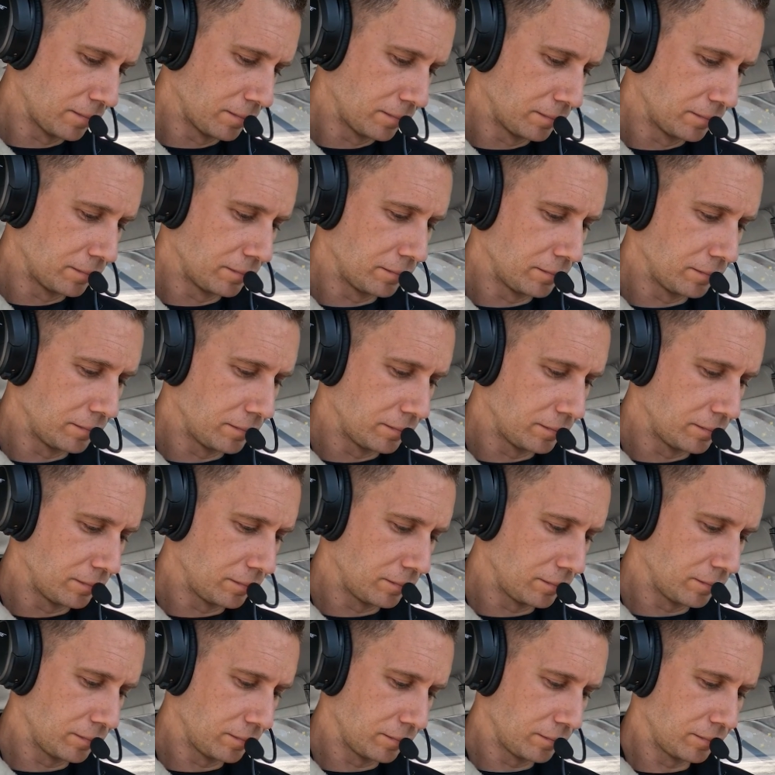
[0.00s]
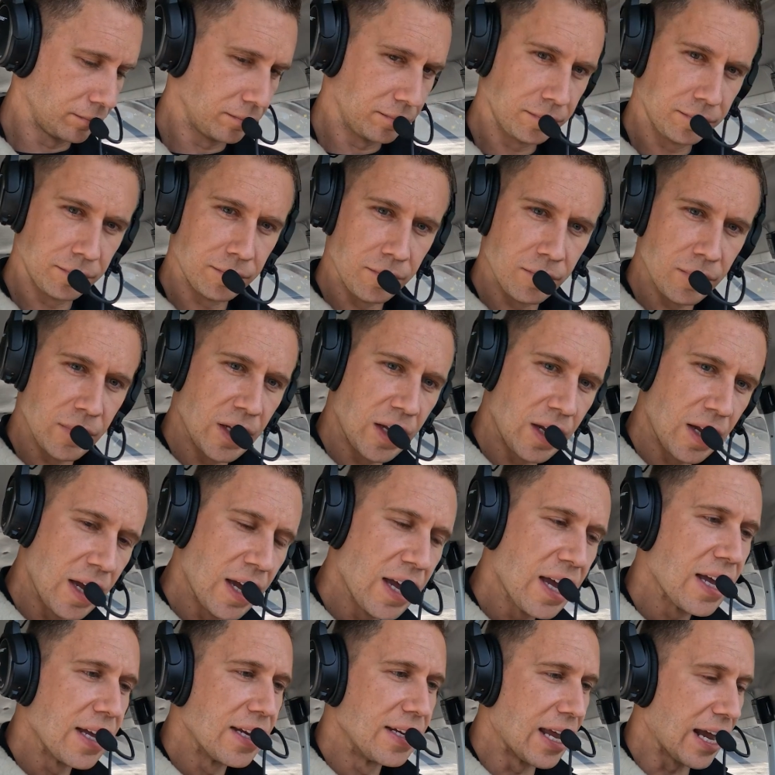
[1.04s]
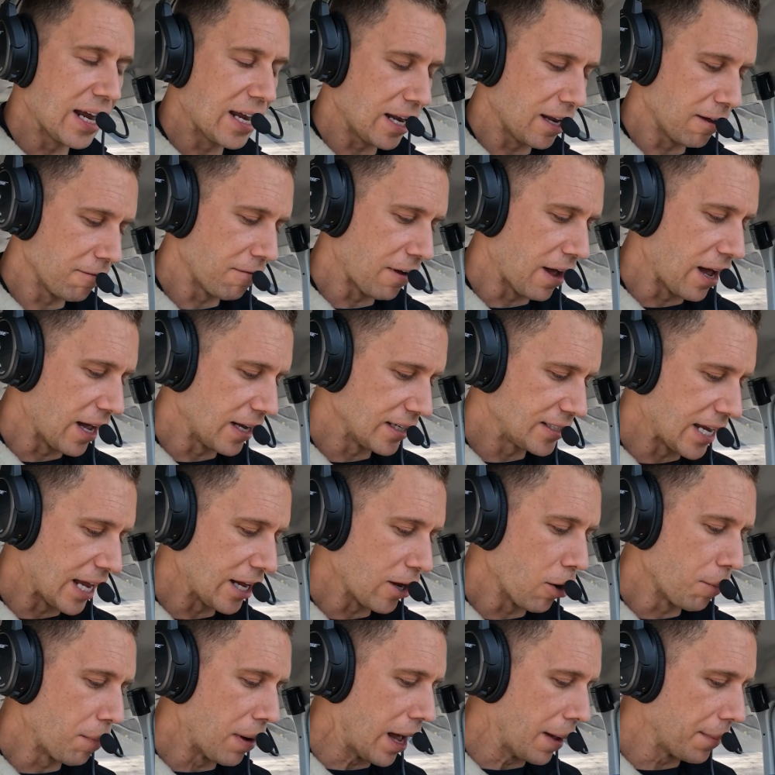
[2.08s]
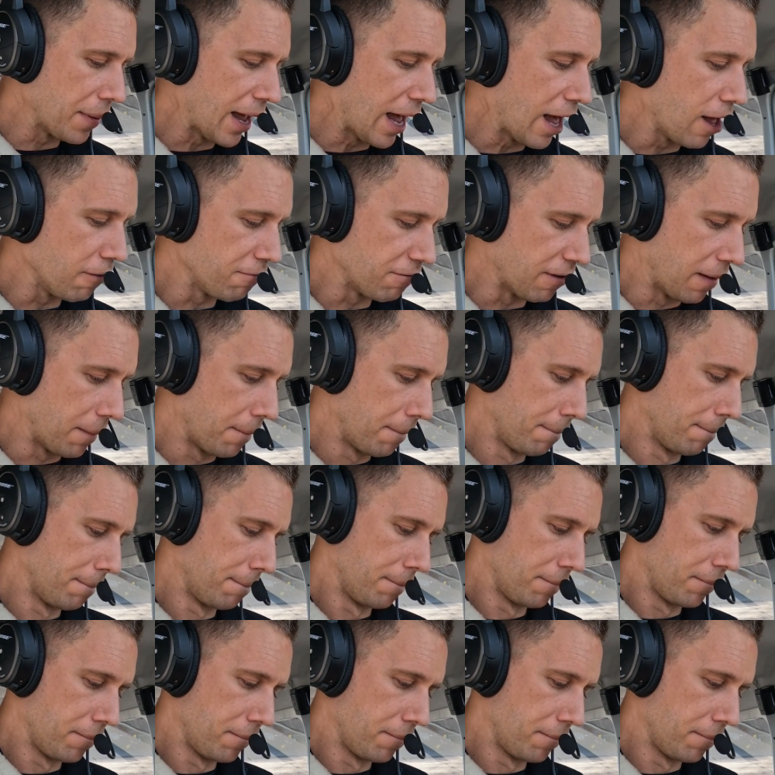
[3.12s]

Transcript: That's VDF, right? Negative, Tango Papa Alpha.